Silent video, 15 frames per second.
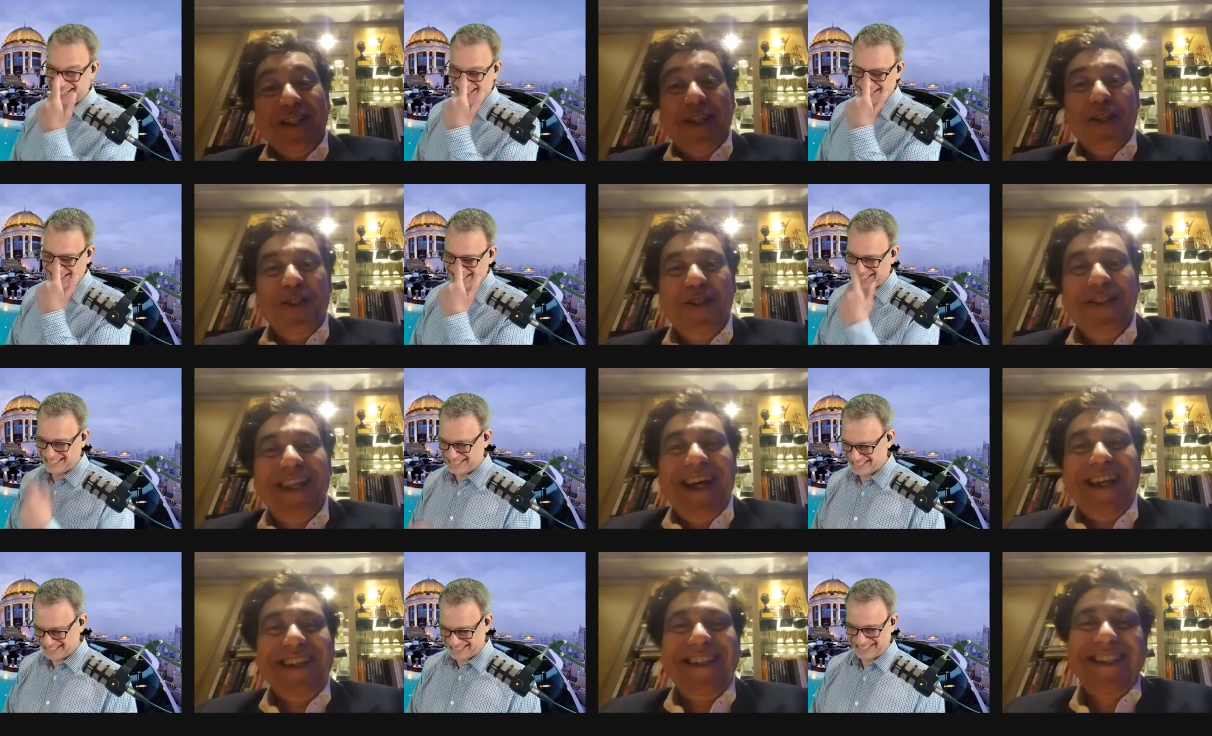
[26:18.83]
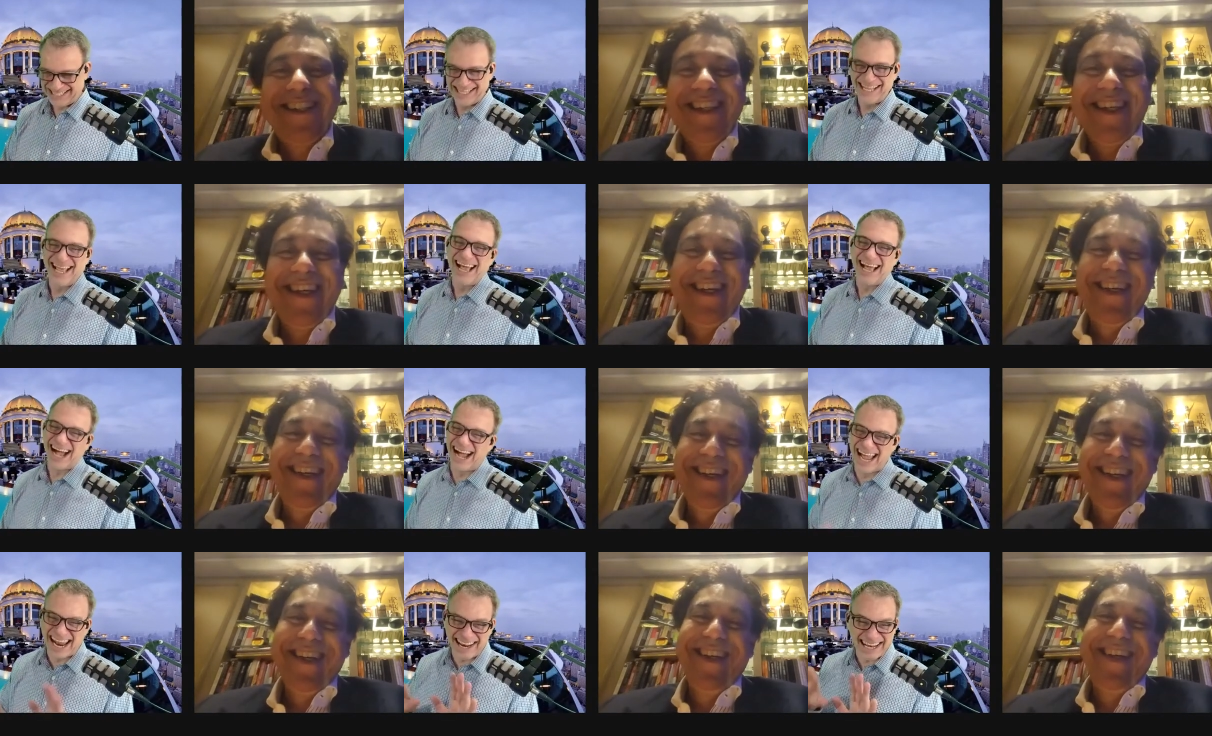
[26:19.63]
Speaker 1: you knew that?
Speaker 2: I had
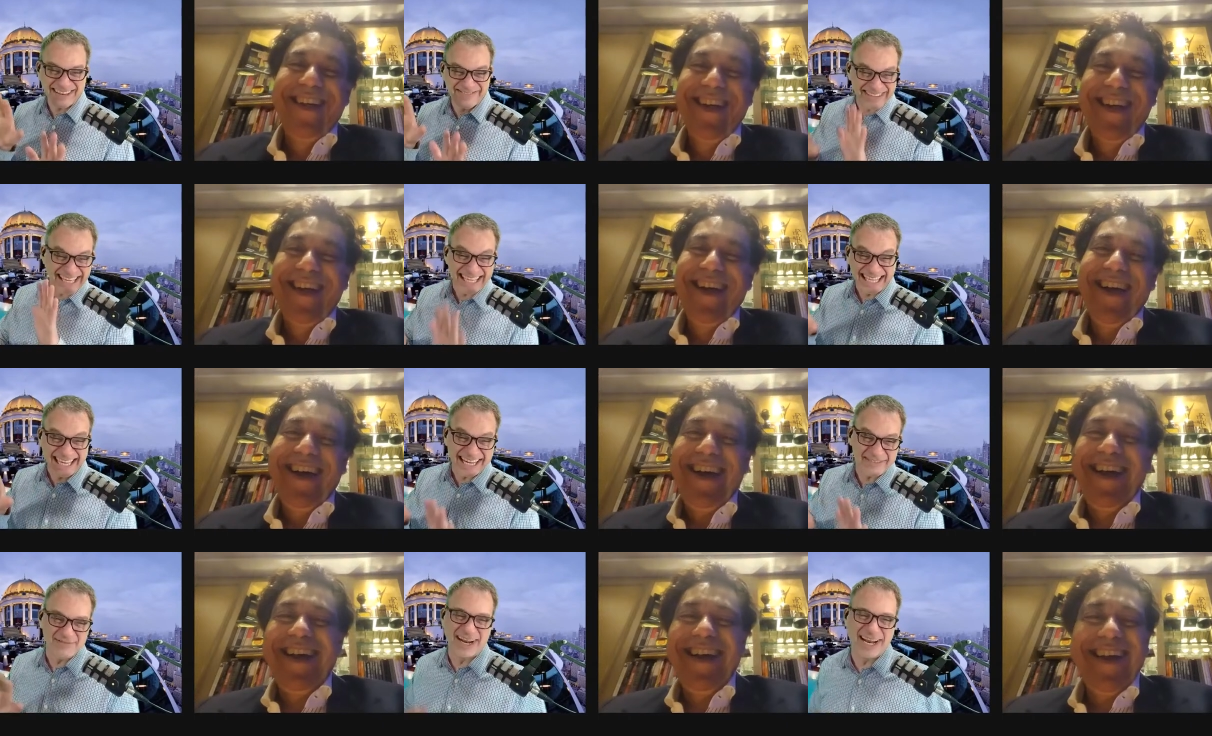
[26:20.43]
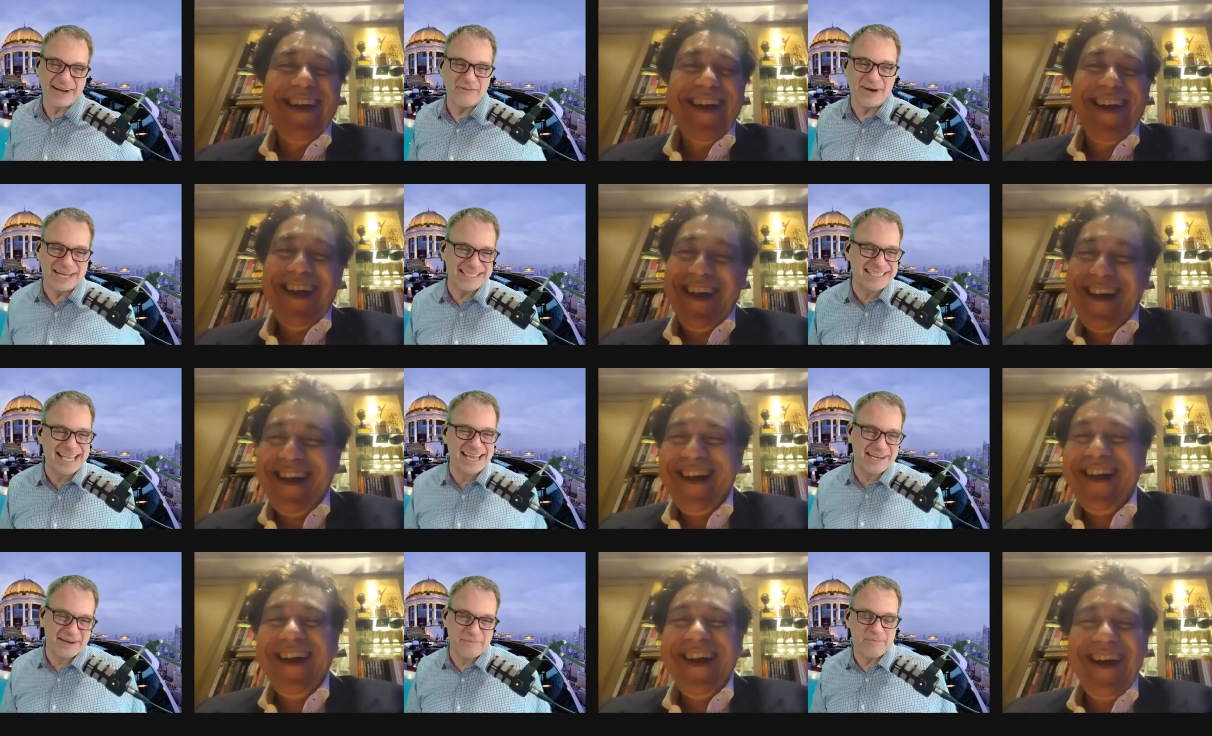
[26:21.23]
a feeling, but I didn't want to say it and
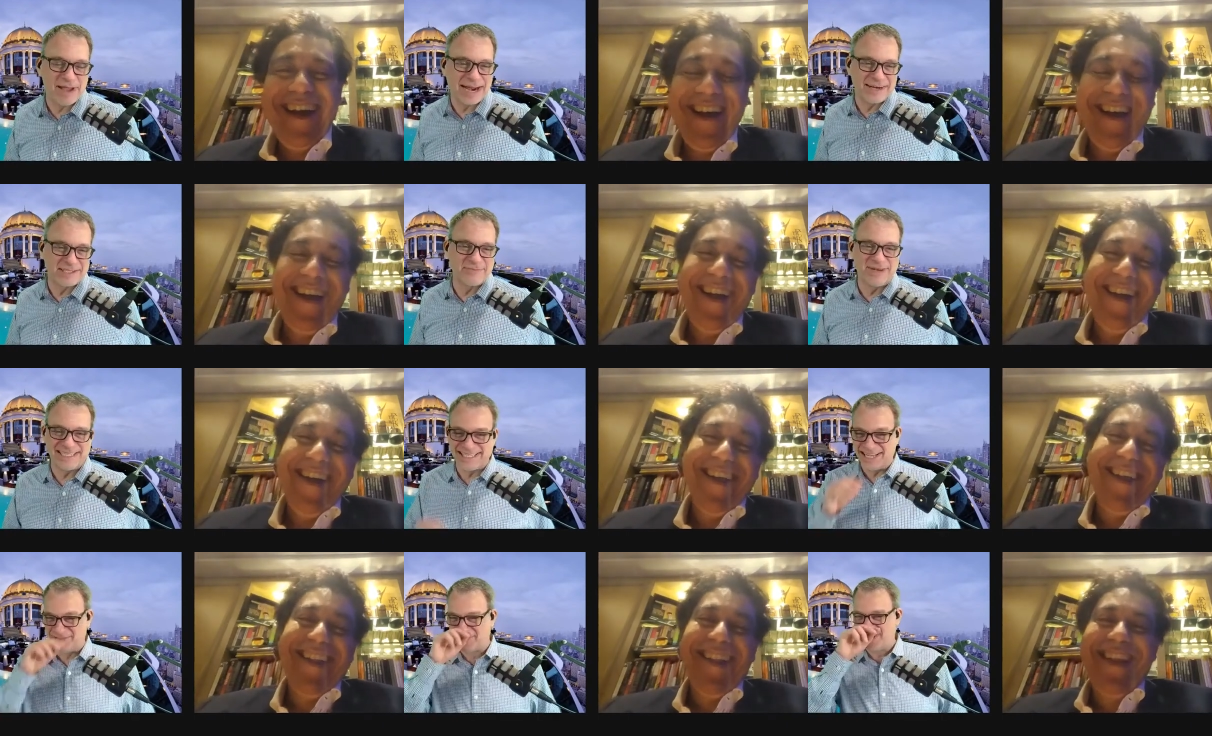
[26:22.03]
embarrass myself.